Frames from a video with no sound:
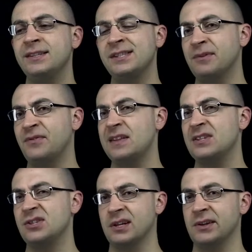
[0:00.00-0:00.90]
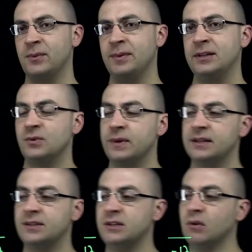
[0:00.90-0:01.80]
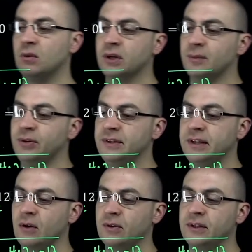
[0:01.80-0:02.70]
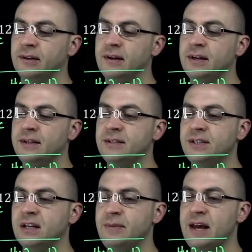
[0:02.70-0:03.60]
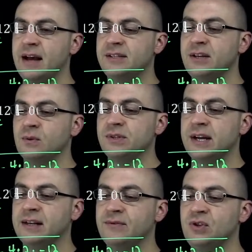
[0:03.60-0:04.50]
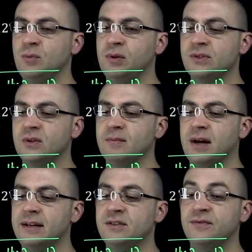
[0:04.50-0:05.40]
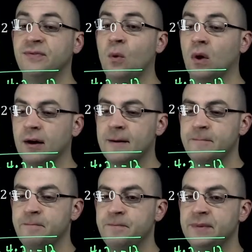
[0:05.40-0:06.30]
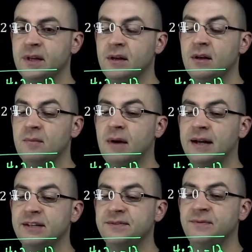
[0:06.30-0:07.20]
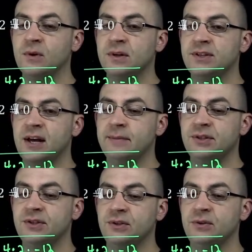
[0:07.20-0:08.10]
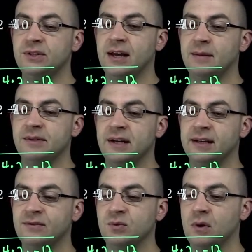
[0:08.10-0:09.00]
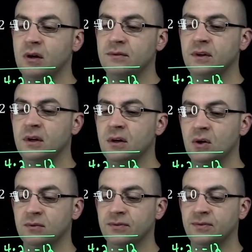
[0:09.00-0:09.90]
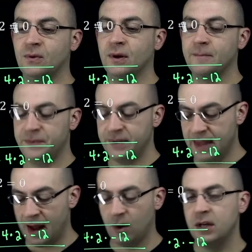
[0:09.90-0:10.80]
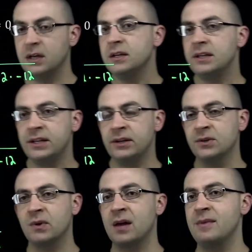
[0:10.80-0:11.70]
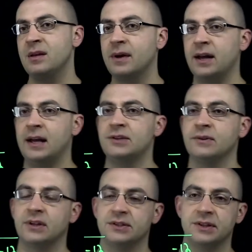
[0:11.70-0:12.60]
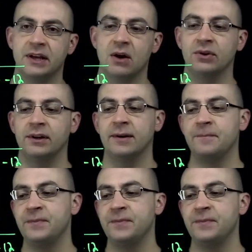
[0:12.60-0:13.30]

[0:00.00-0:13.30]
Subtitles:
simplify this just a little bit so we can see what we're going to put in the calculator. This is going to be x equals negative 2 plus or minus 4 minus 4 times 2 times negative 12 over 4. Now, here's what I mean by entering things in the calculator.